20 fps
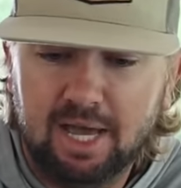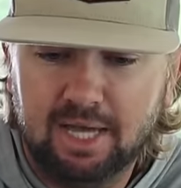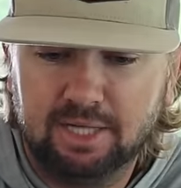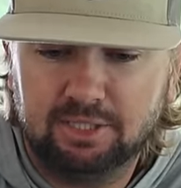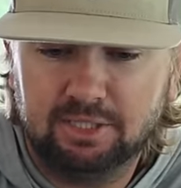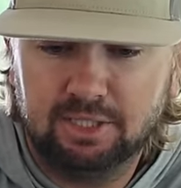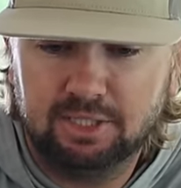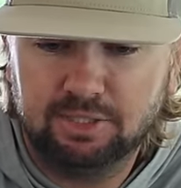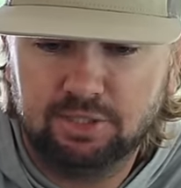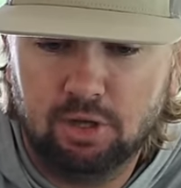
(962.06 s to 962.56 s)

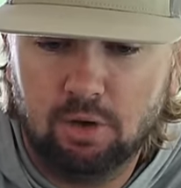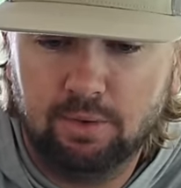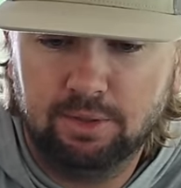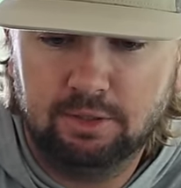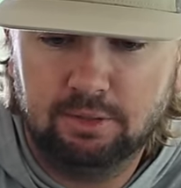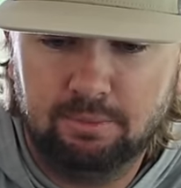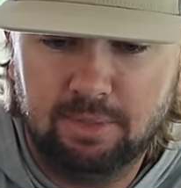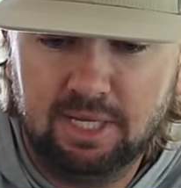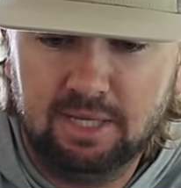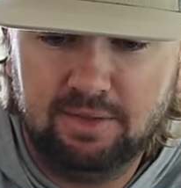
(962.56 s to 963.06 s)
action is
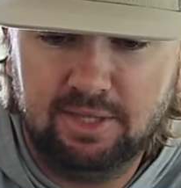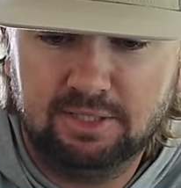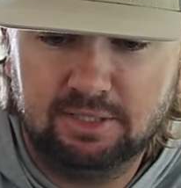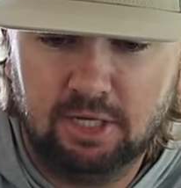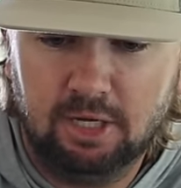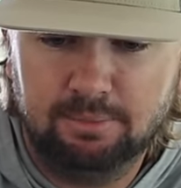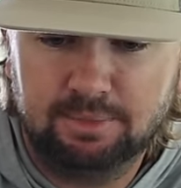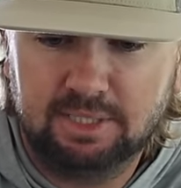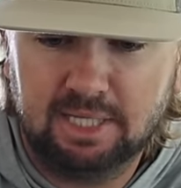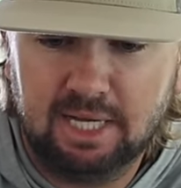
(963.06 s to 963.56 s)
going to be
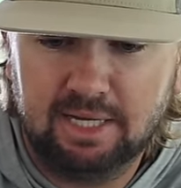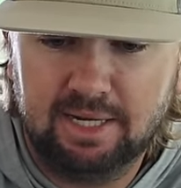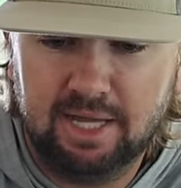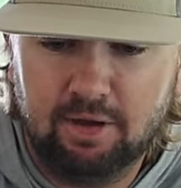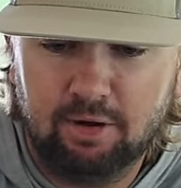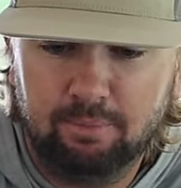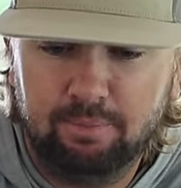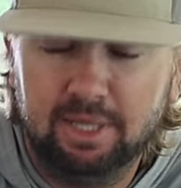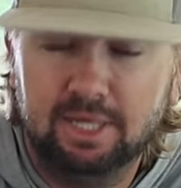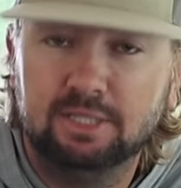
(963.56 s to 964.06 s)
these upside
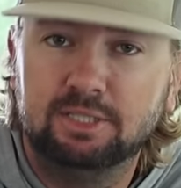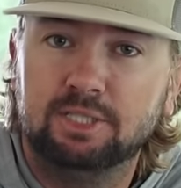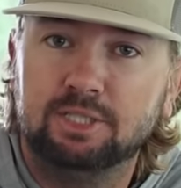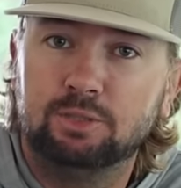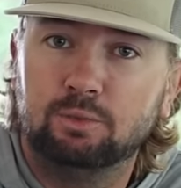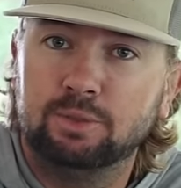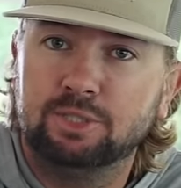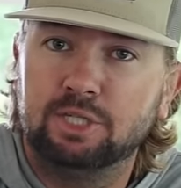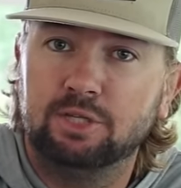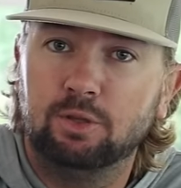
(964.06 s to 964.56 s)
down
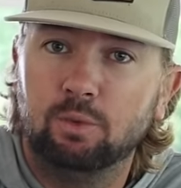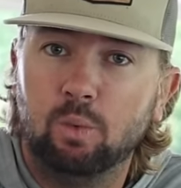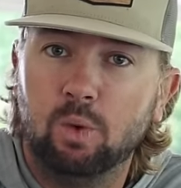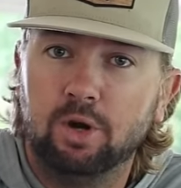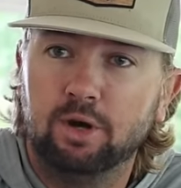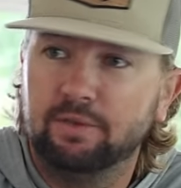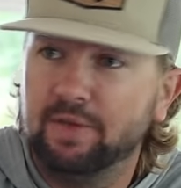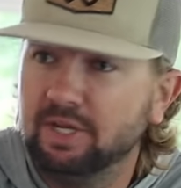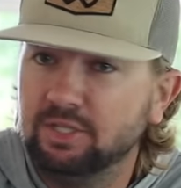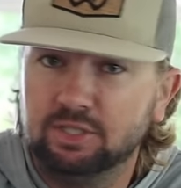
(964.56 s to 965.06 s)
appendages, which in the
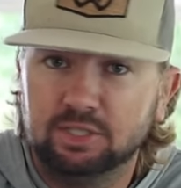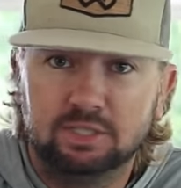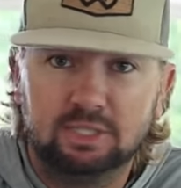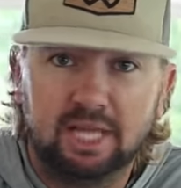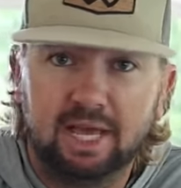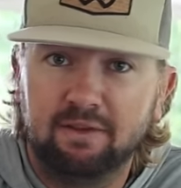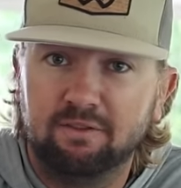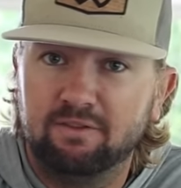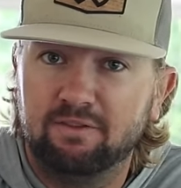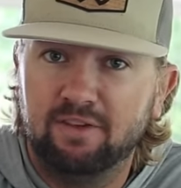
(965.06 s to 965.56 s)
water, they just
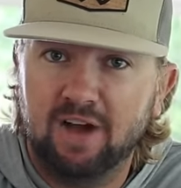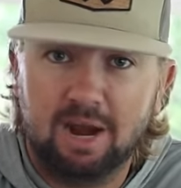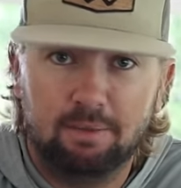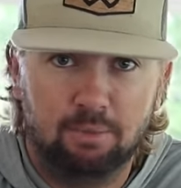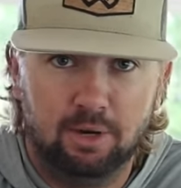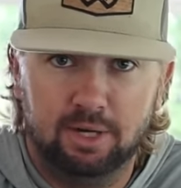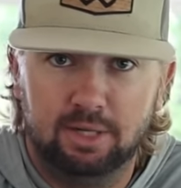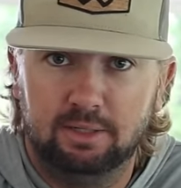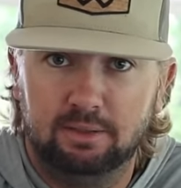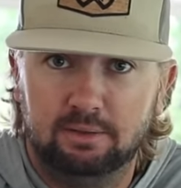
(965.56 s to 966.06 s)
like
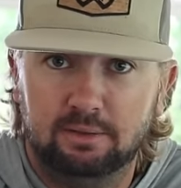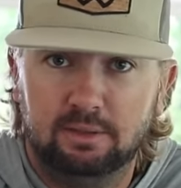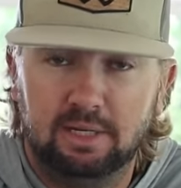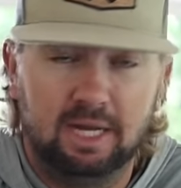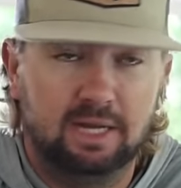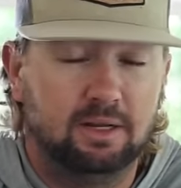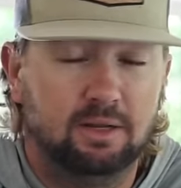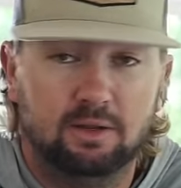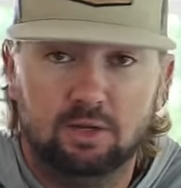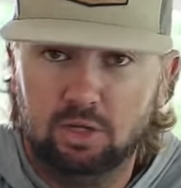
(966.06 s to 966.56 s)
vibrate.
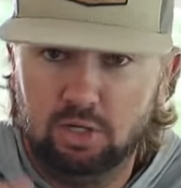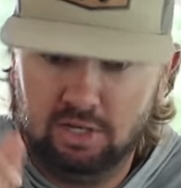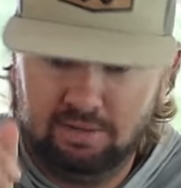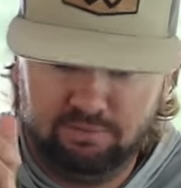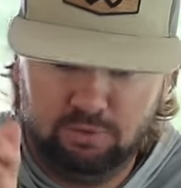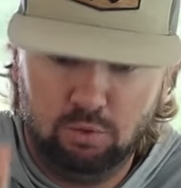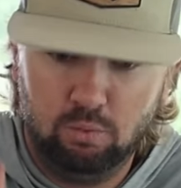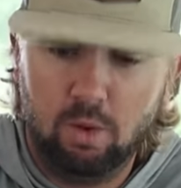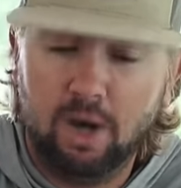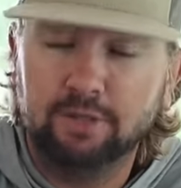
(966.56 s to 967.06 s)
Like,
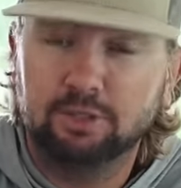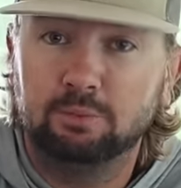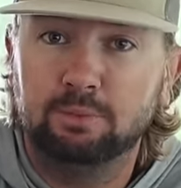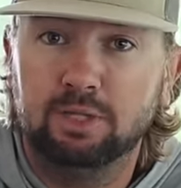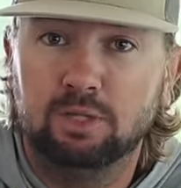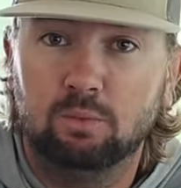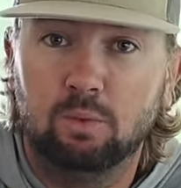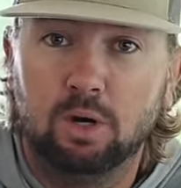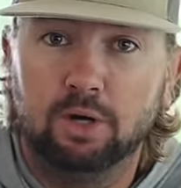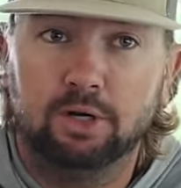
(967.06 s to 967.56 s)
if you watch them
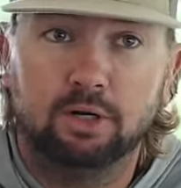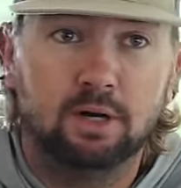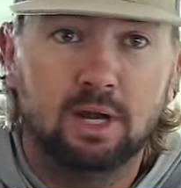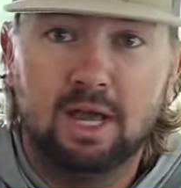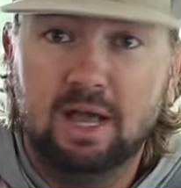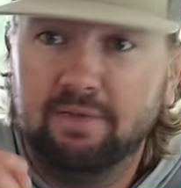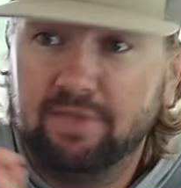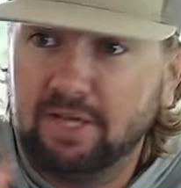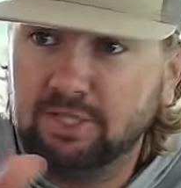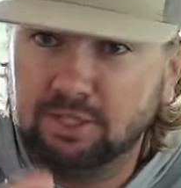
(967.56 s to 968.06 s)
in the water,
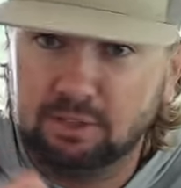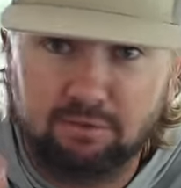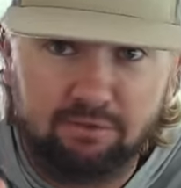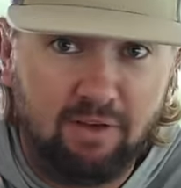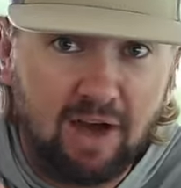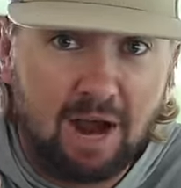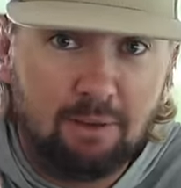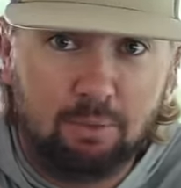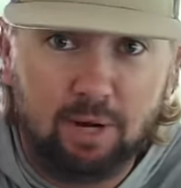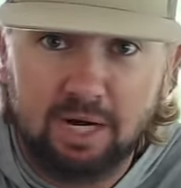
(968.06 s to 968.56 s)
they just
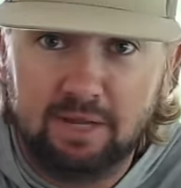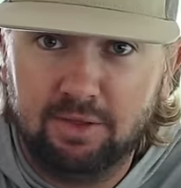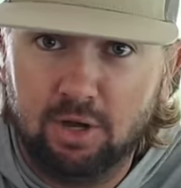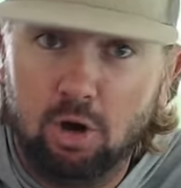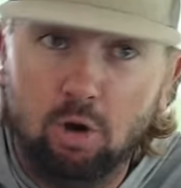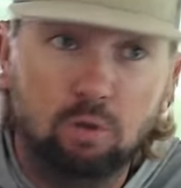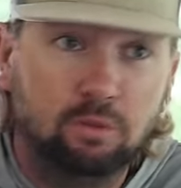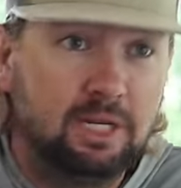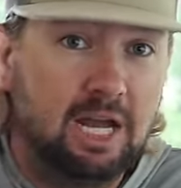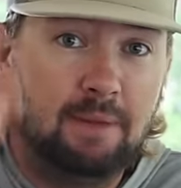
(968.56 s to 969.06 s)
vibrate the
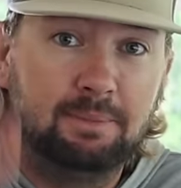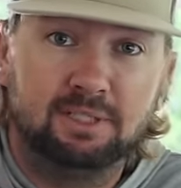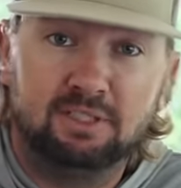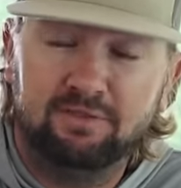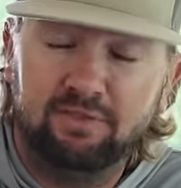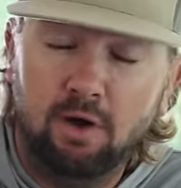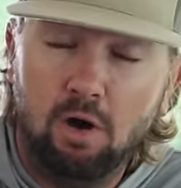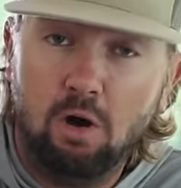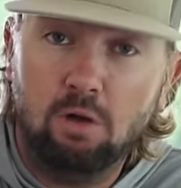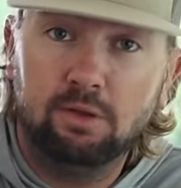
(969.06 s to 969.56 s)
whole time
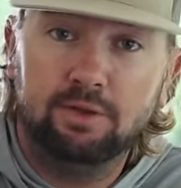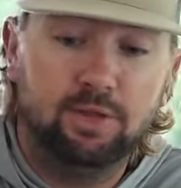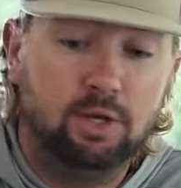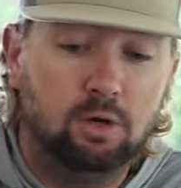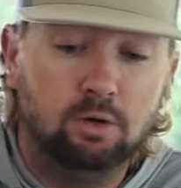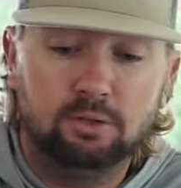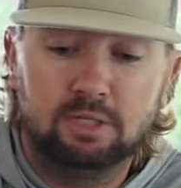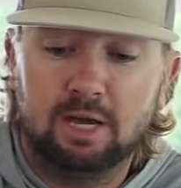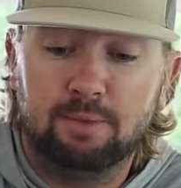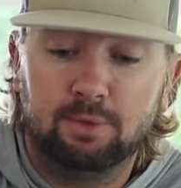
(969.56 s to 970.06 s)
it's falling, the
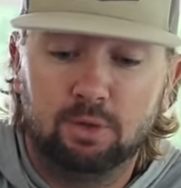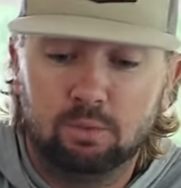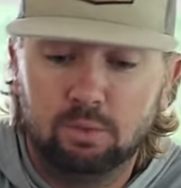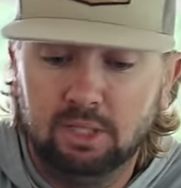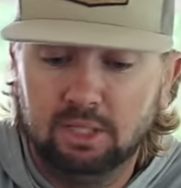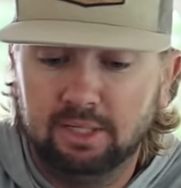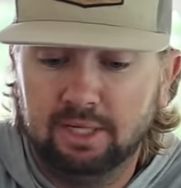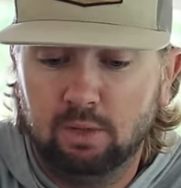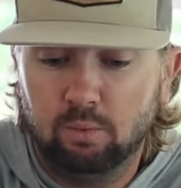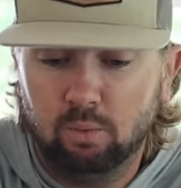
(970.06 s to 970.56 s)
whole time you're
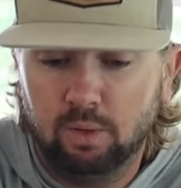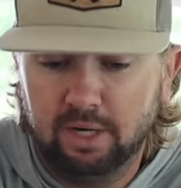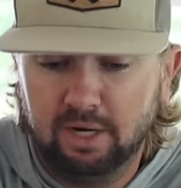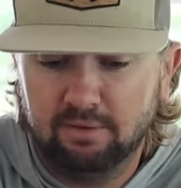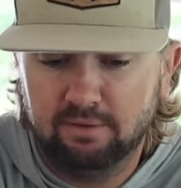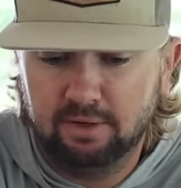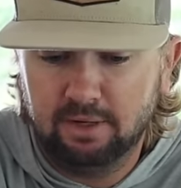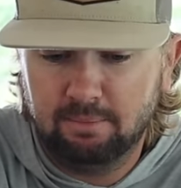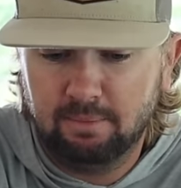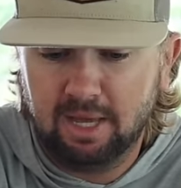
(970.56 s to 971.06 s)
reeling it,
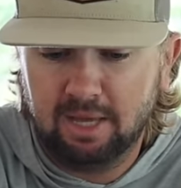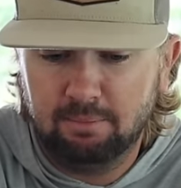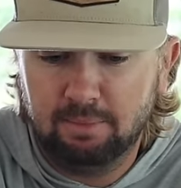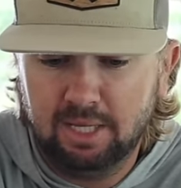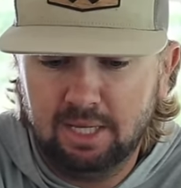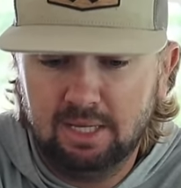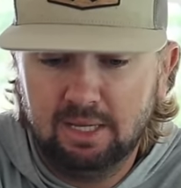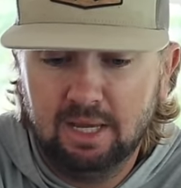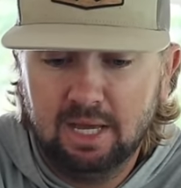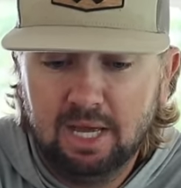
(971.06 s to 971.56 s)
whatever it may
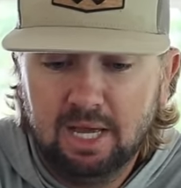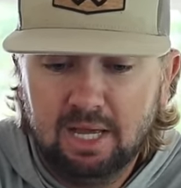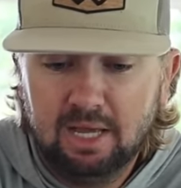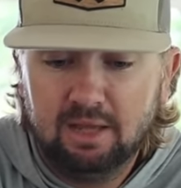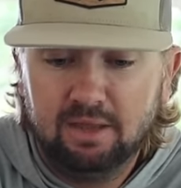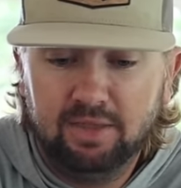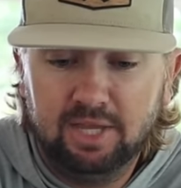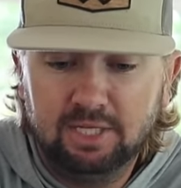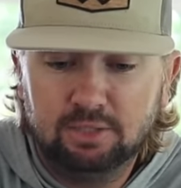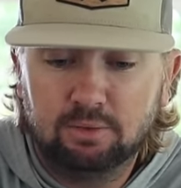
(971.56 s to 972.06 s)
be.
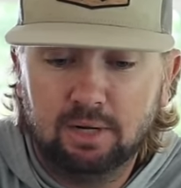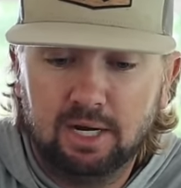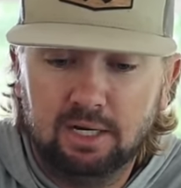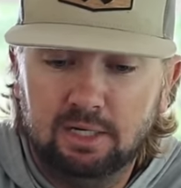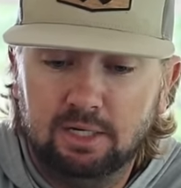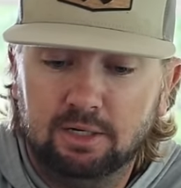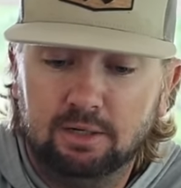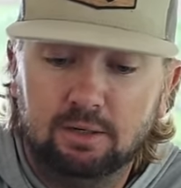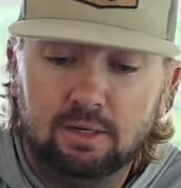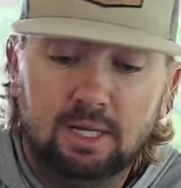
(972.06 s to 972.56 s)
These right
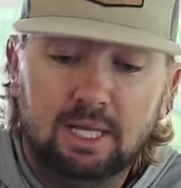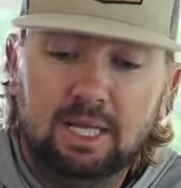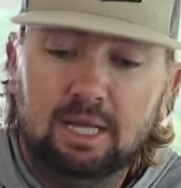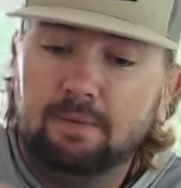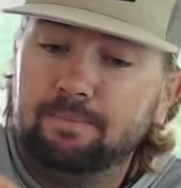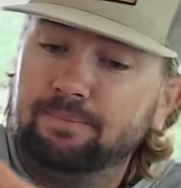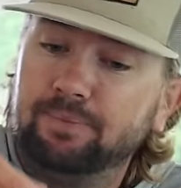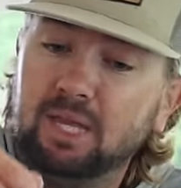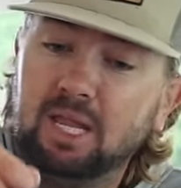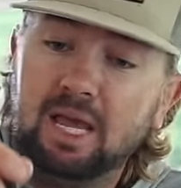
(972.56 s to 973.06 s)
here,
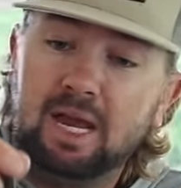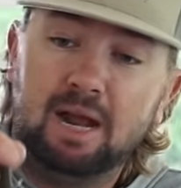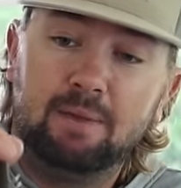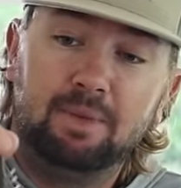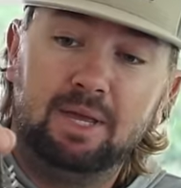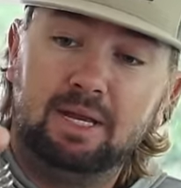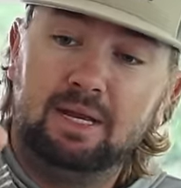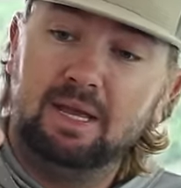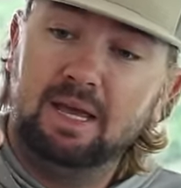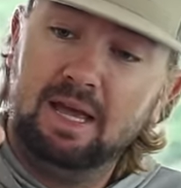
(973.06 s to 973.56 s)
and I
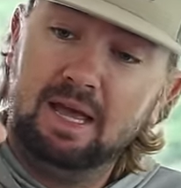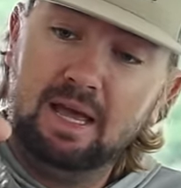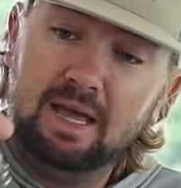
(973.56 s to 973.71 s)
mean,